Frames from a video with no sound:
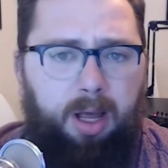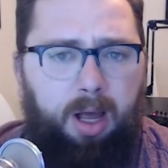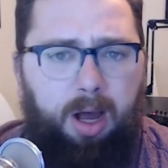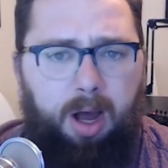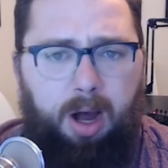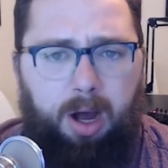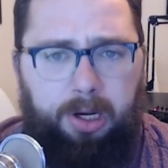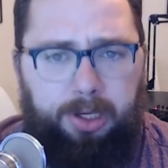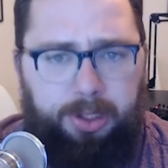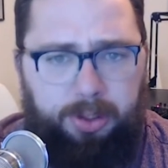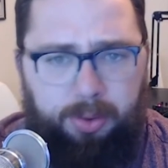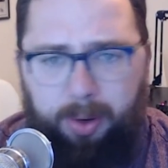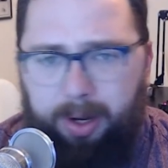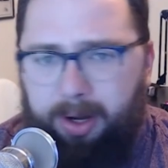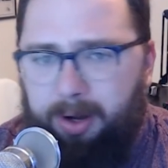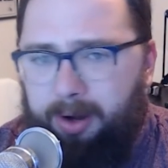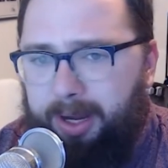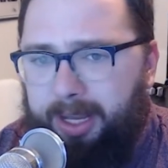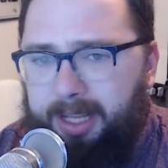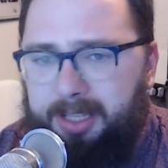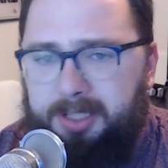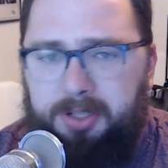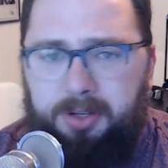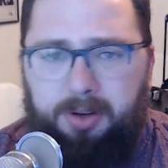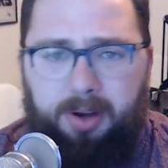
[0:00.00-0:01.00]
on Twitter,
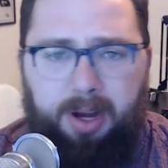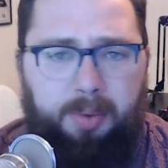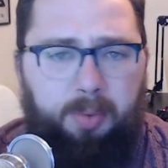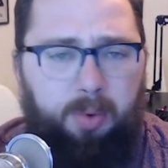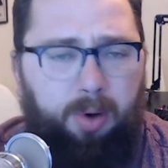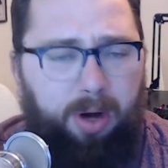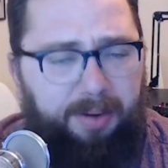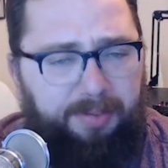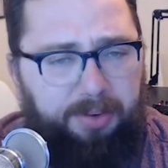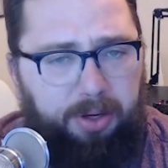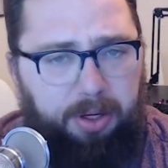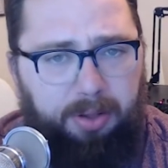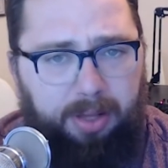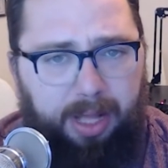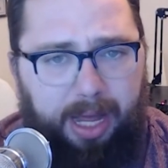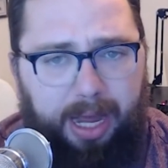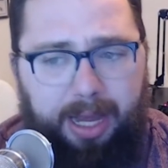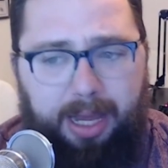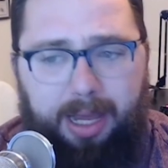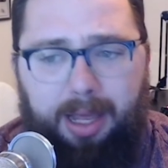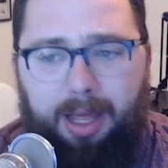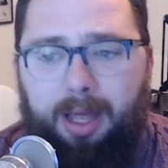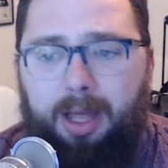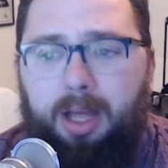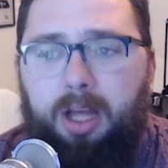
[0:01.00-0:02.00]
Instagram, wherever you
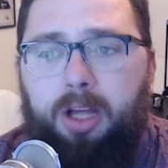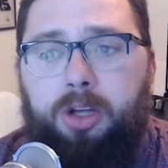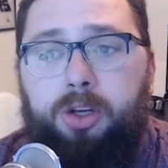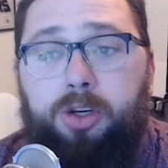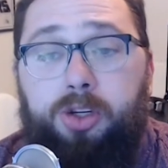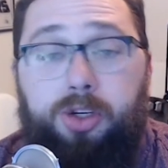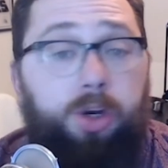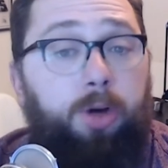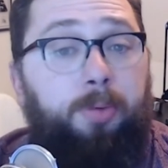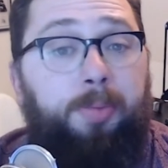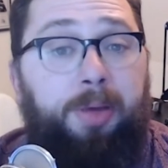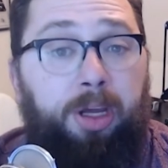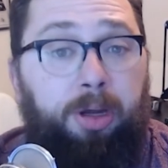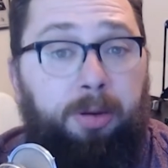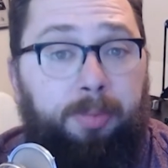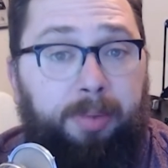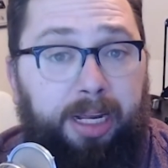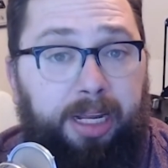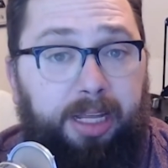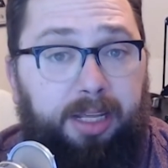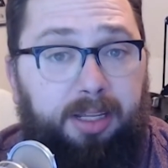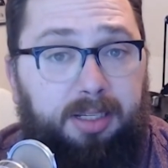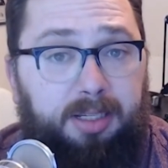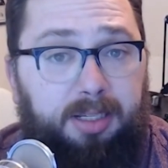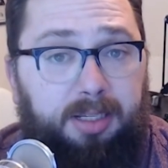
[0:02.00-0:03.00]
like, show me your
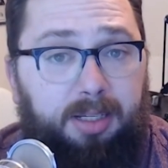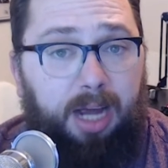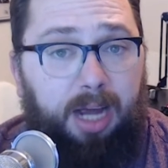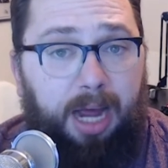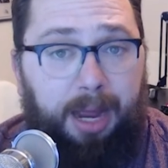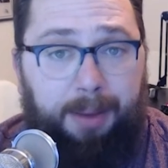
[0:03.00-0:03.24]
minis.